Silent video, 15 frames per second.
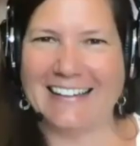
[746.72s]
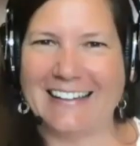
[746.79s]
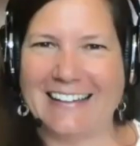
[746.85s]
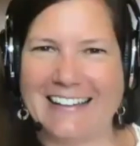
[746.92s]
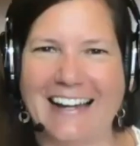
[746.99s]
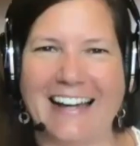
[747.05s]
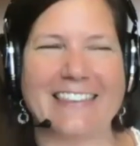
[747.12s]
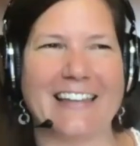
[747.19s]

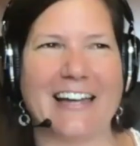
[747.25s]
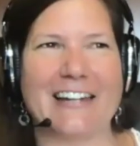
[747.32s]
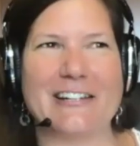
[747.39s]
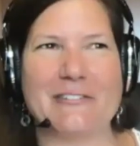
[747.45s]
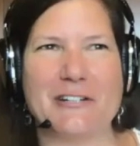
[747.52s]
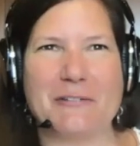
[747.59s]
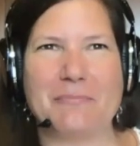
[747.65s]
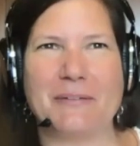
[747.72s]
I thought it
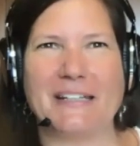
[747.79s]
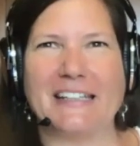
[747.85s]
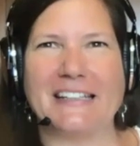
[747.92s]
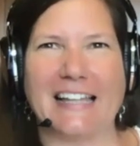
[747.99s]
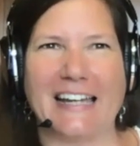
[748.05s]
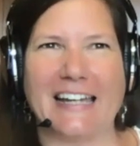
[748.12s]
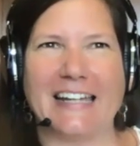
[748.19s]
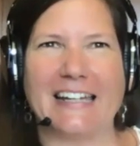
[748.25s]
would be
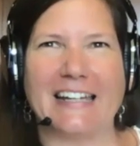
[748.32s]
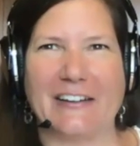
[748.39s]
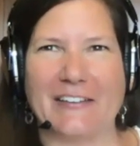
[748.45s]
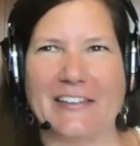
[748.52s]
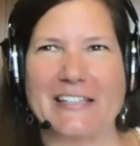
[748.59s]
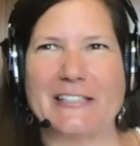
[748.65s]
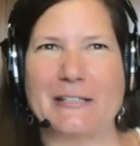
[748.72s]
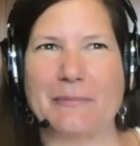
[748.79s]
like, oh,
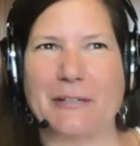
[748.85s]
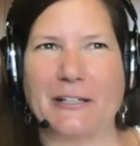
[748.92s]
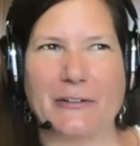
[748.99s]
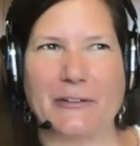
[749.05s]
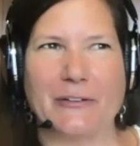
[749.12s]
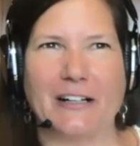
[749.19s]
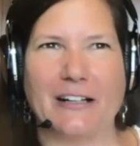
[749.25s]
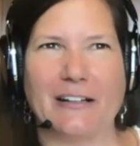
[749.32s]
this will be
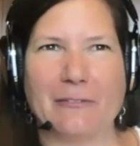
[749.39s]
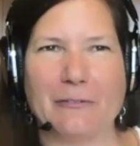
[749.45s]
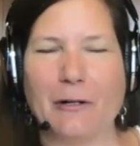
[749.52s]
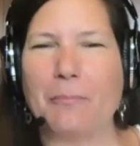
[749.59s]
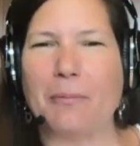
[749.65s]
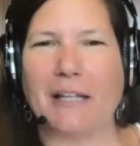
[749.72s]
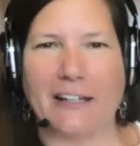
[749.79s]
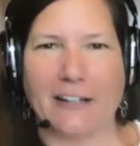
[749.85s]
cool. We'll
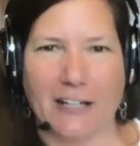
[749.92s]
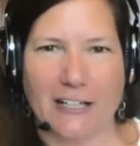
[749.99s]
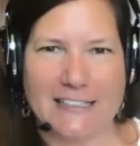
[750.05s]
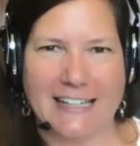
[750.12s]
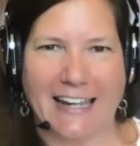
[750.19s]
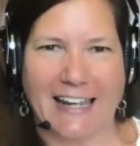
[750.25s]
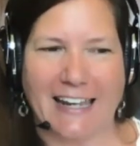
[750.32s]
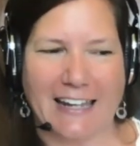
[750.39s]
play all
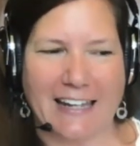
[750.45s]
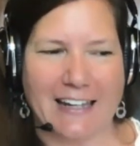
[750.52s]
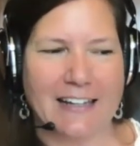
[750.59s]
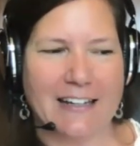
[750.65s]
day.